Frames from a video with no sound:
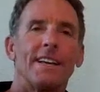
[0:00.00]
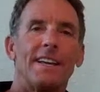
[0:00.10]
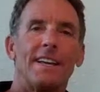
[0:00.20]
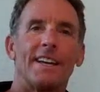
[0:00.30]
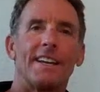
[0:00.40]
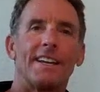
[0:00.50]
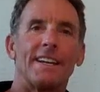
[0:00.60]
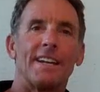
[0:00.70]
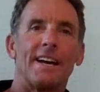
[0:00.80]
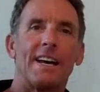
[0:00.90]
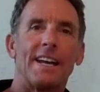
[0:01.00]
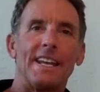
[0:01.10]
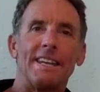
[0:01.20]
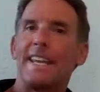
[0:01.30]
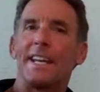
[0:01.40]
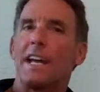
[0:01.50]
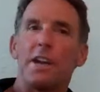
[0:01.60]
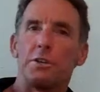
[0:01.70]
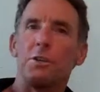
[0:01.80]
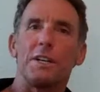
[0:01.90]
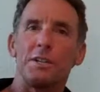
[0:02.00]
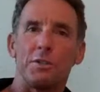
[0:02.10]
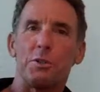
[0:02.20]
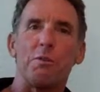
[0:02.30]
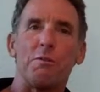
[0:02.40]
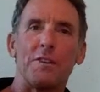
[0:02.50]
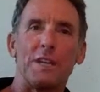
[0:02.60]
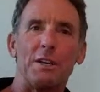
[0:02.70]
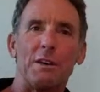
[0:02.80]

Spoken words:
And I cannot do it in a short video.